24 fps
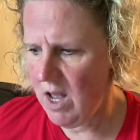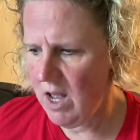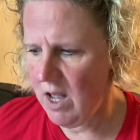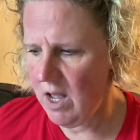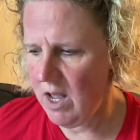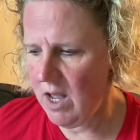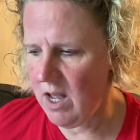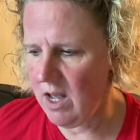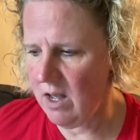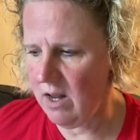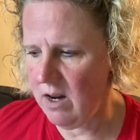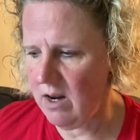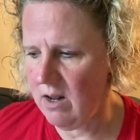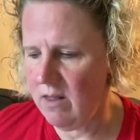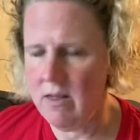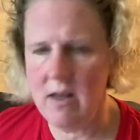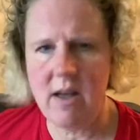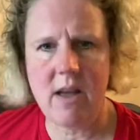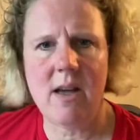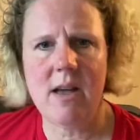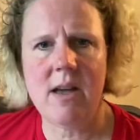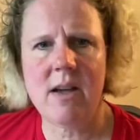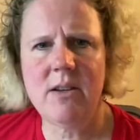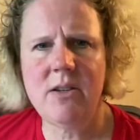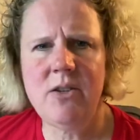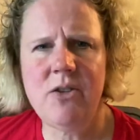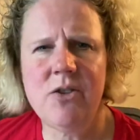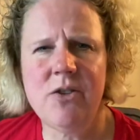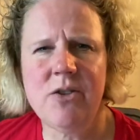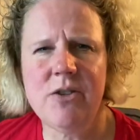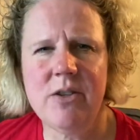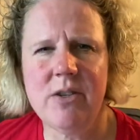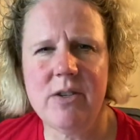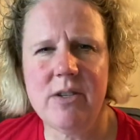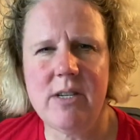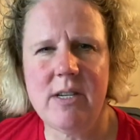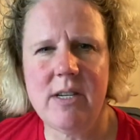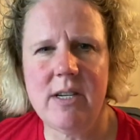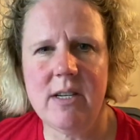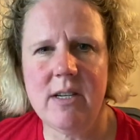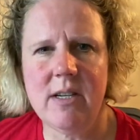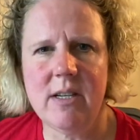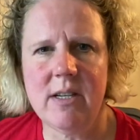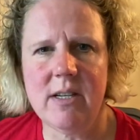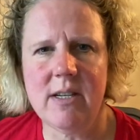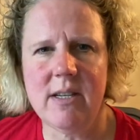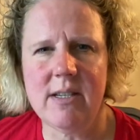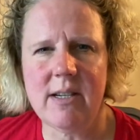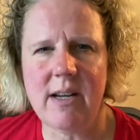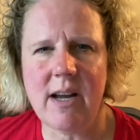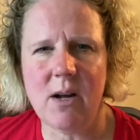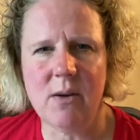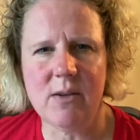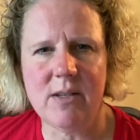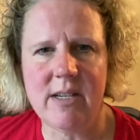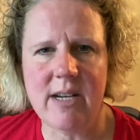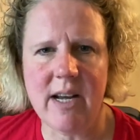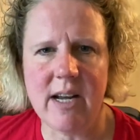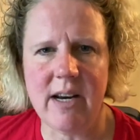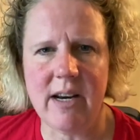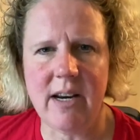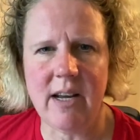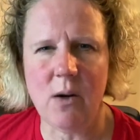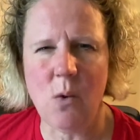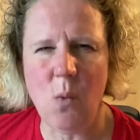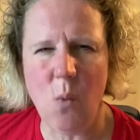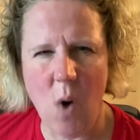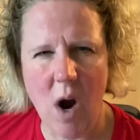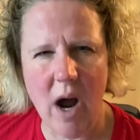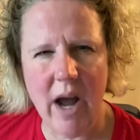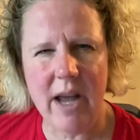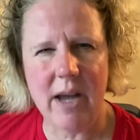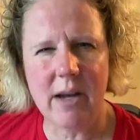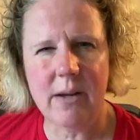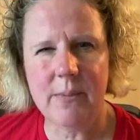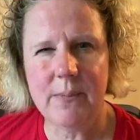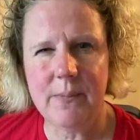And the answer still is outstanding. Why?